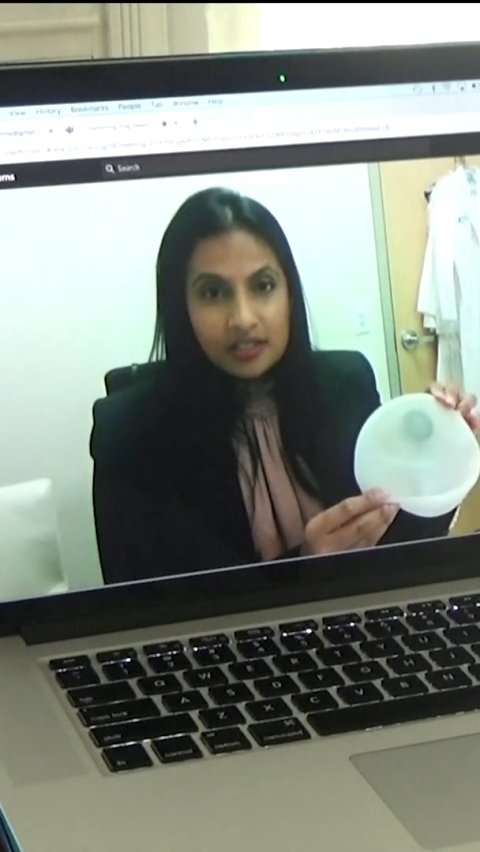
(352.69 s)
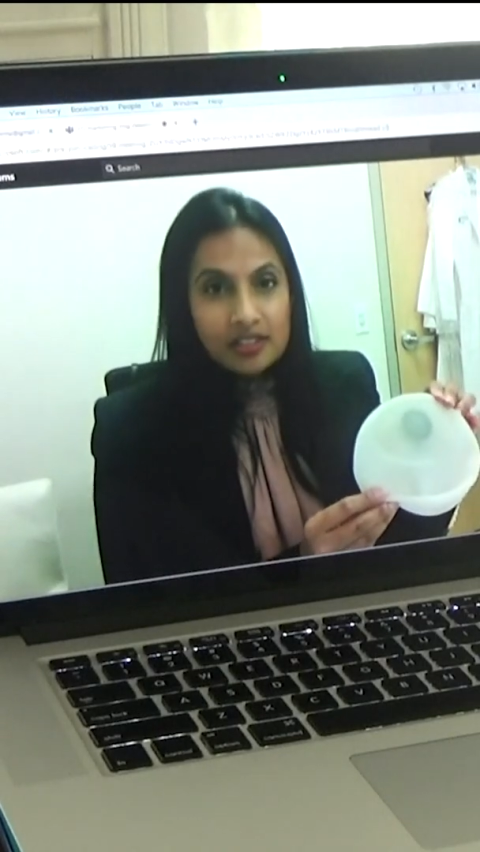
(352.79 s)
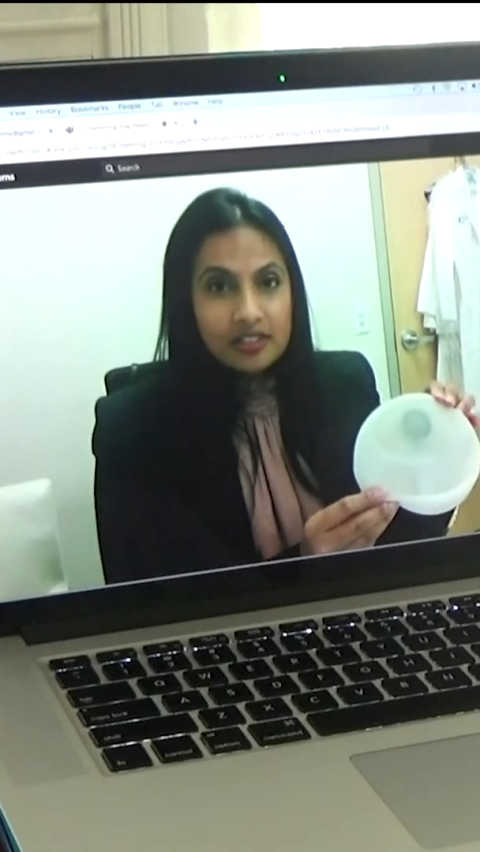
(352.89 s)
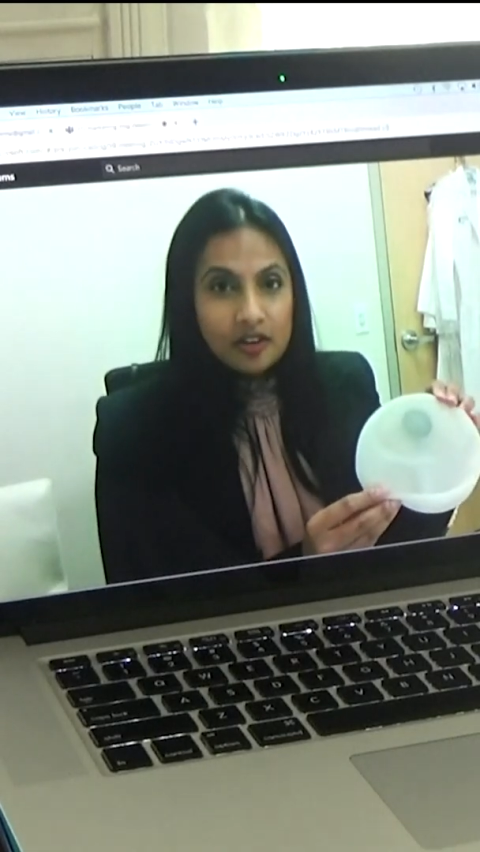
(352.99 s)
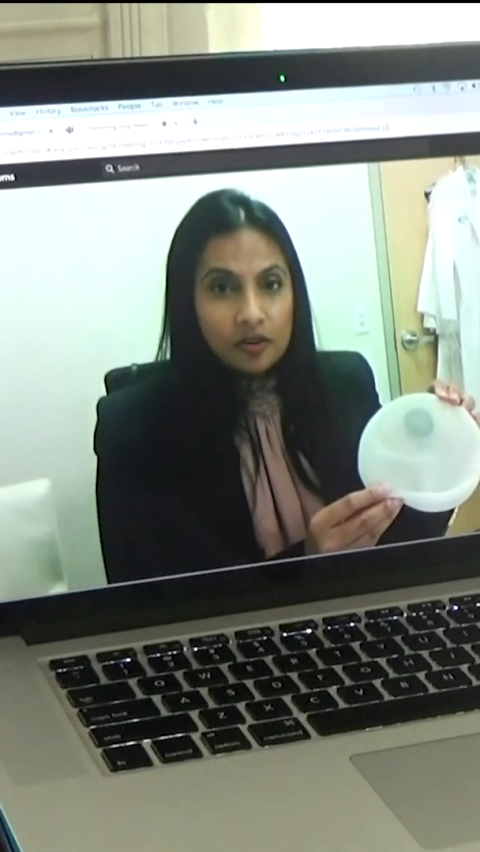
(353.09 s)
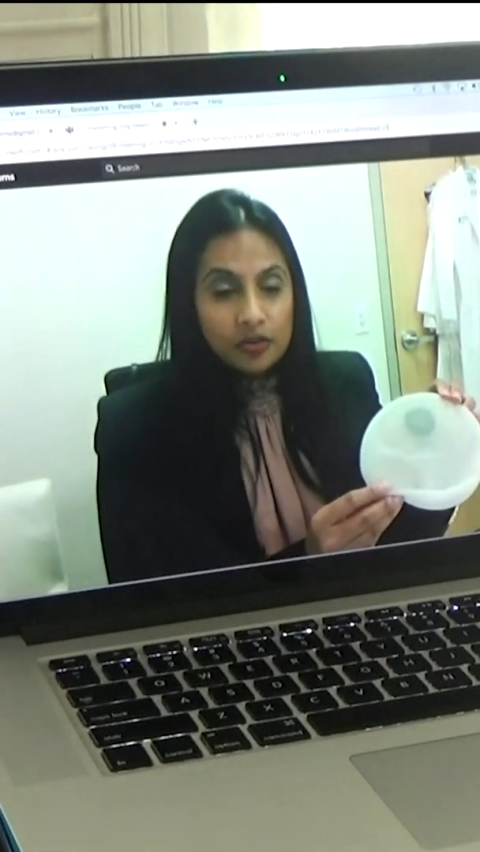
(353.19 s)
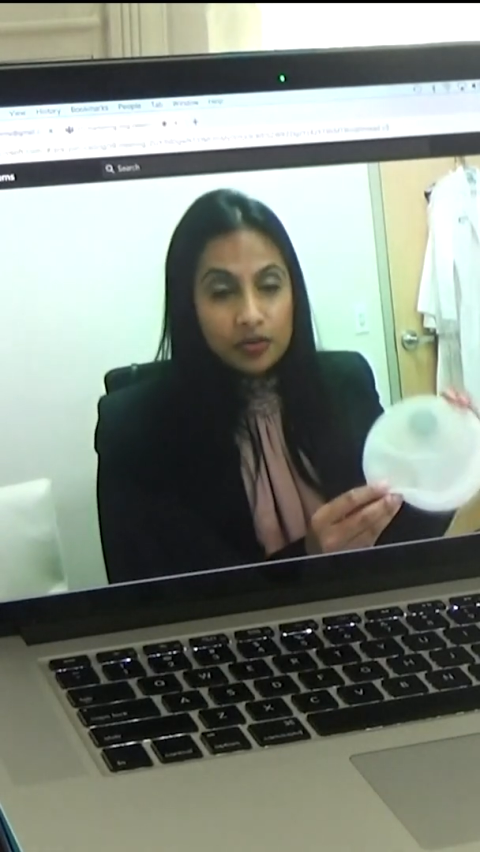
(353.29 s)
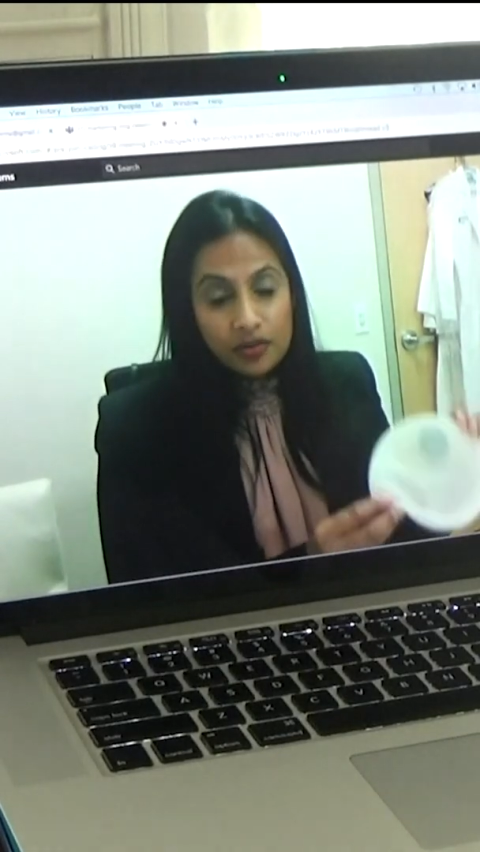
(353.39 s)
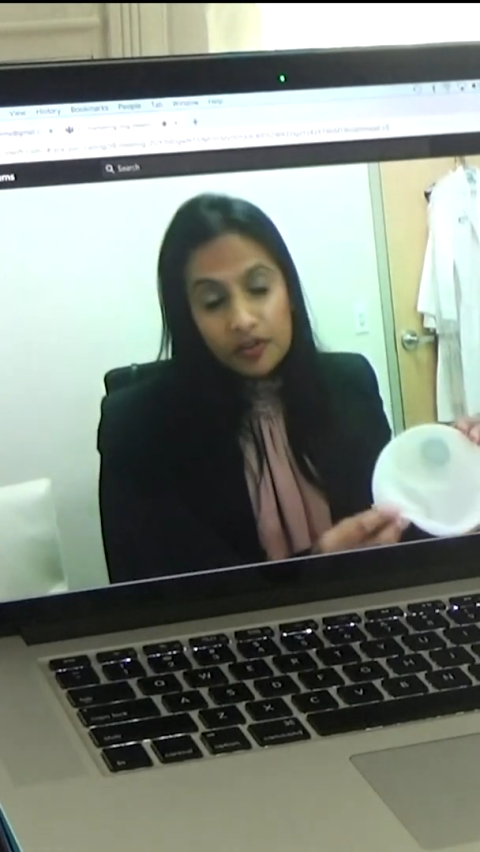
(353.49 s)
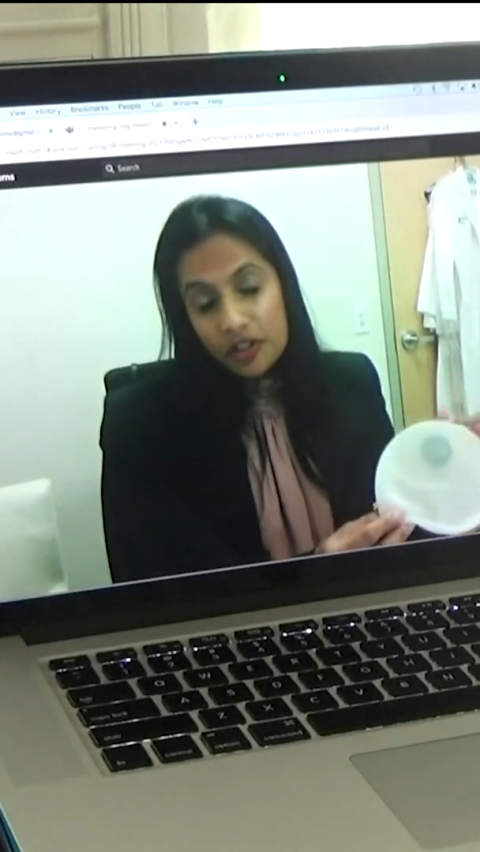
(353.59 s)
So
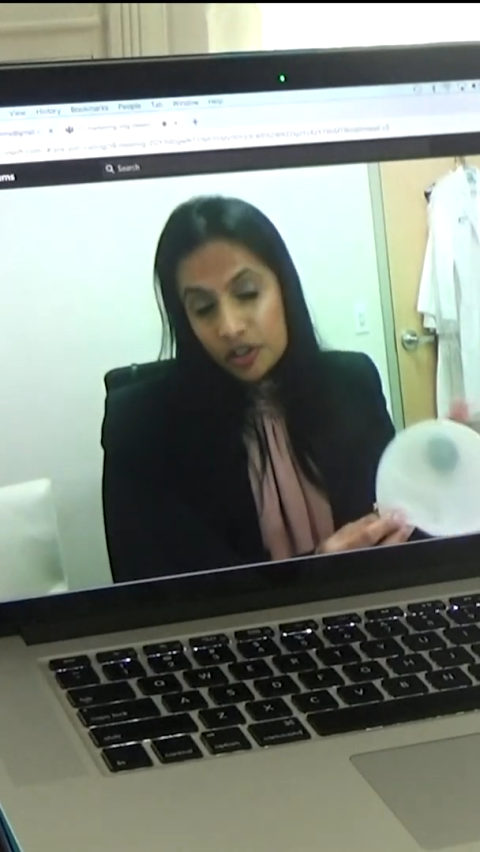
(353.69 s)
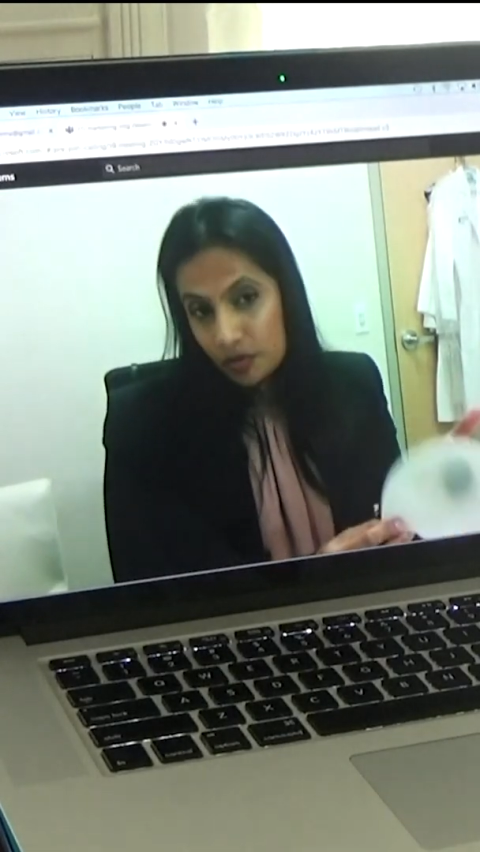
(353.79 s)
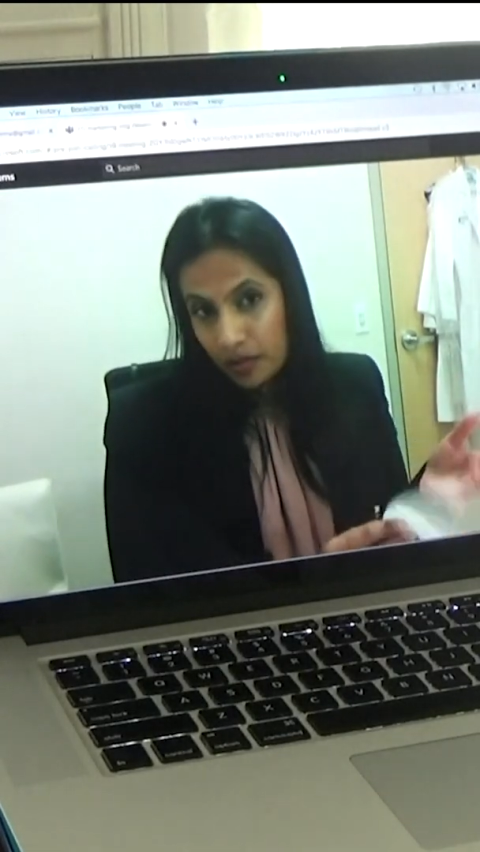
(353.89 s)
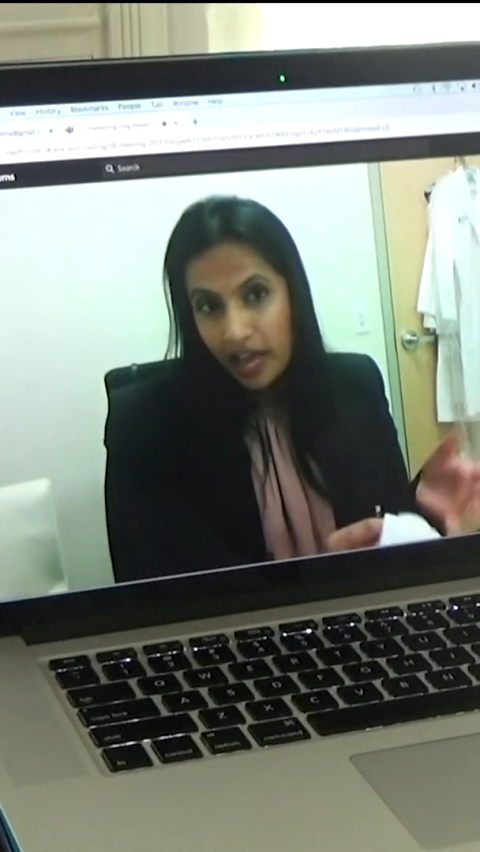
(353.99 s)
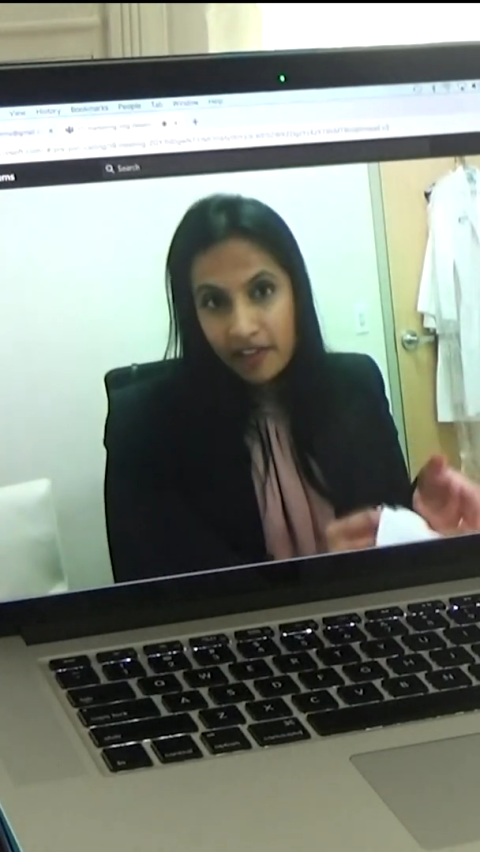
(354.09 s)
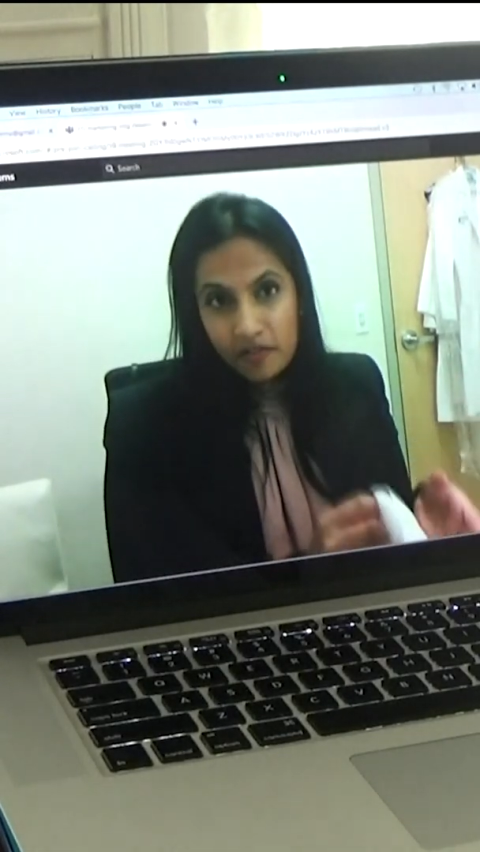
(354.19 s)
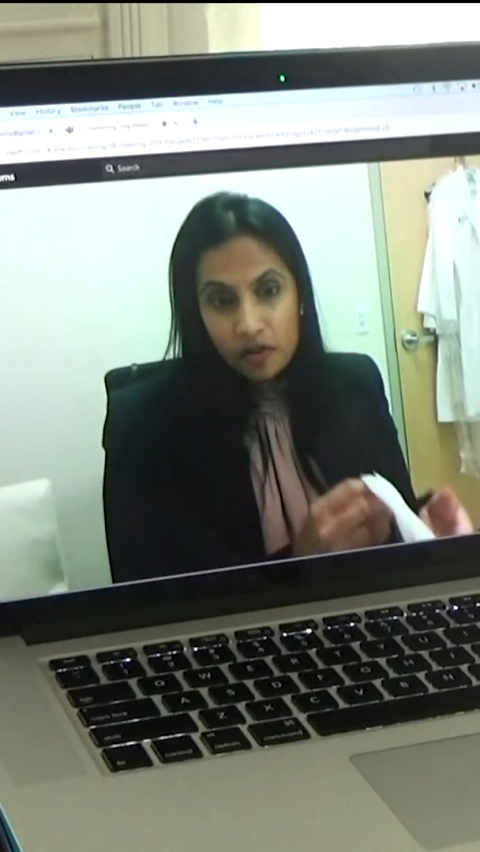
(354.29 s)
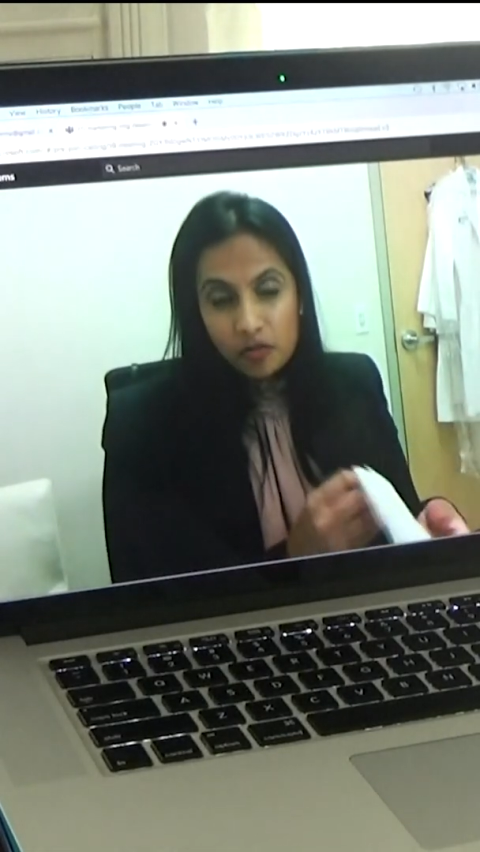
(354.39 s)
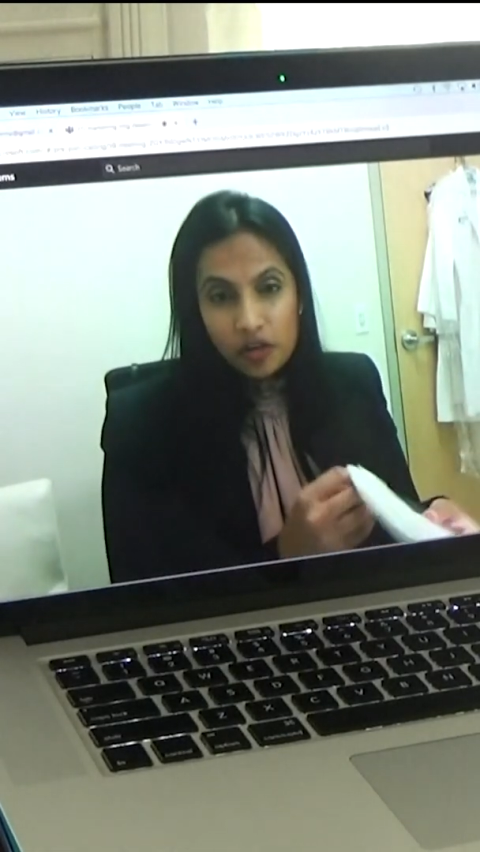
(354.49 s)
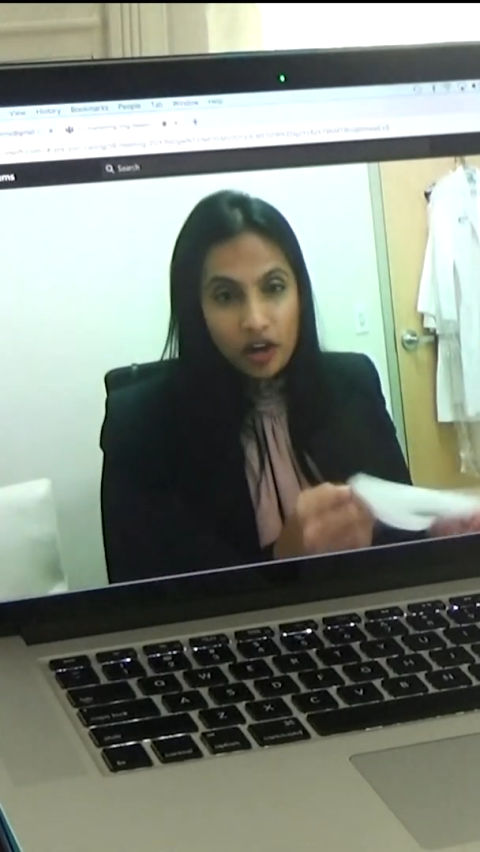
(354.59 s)
through a virtual platform,